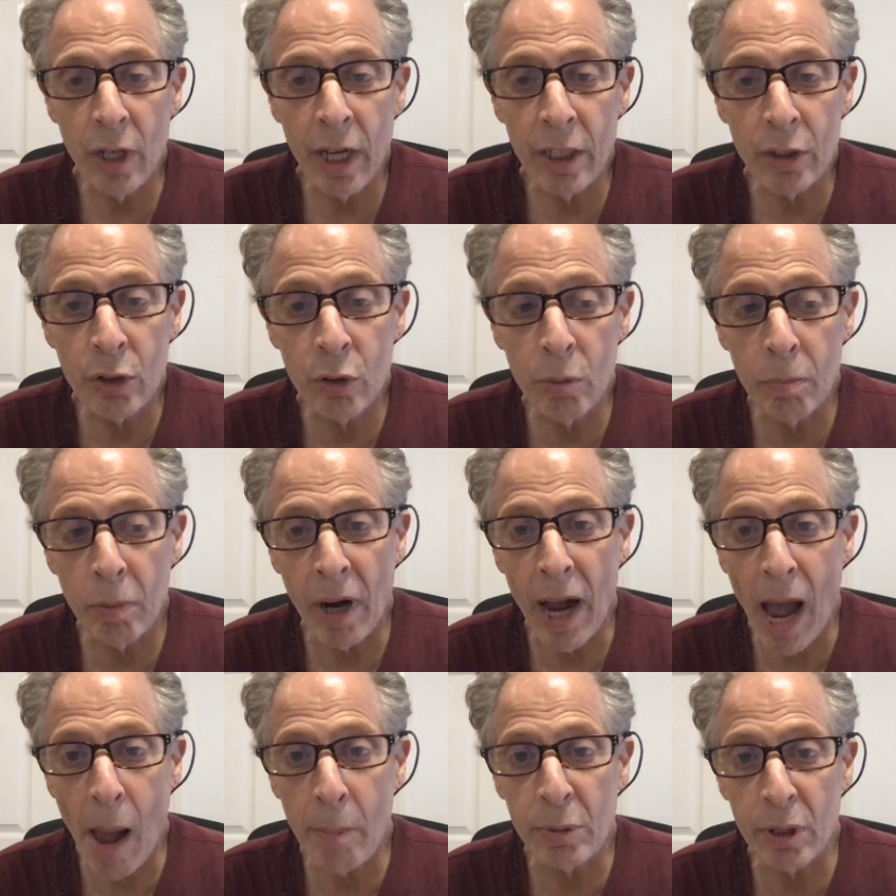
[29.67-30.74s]
and to
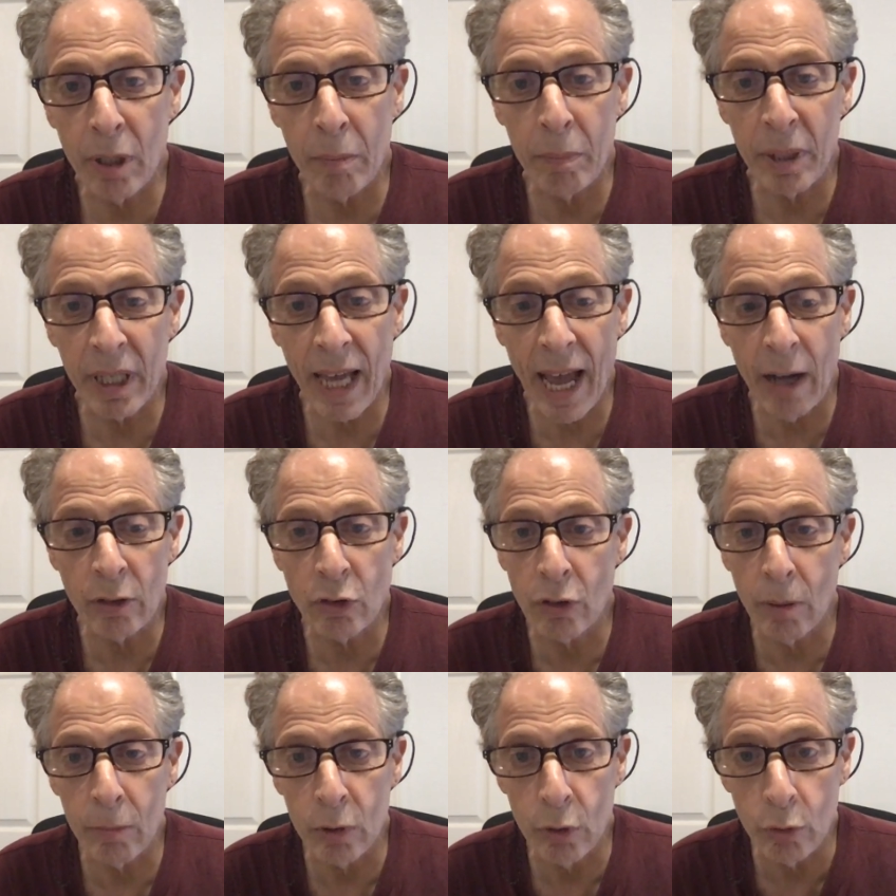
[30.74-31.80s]
perhaps uh, pick out
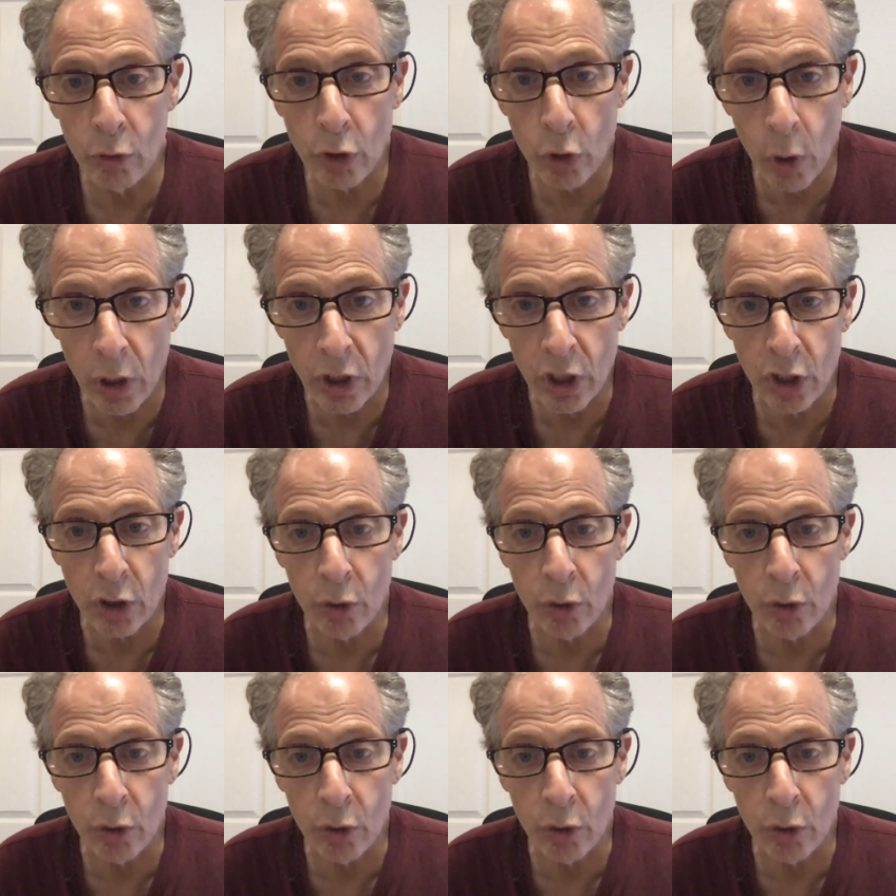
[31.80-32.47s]
some new choices,